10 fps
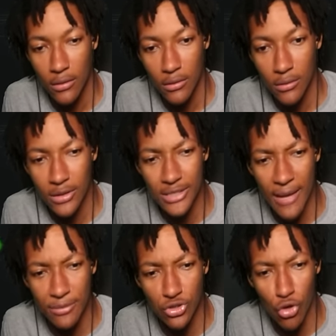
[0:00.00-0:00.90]
This
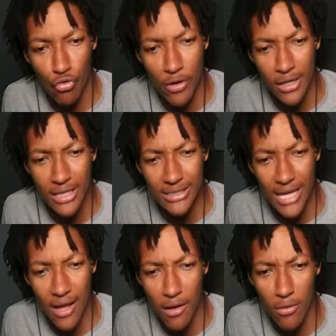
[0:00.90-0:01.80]
game's so real as
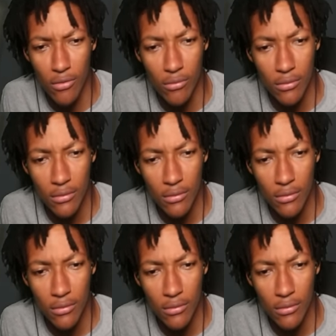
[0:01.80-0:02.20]
hell.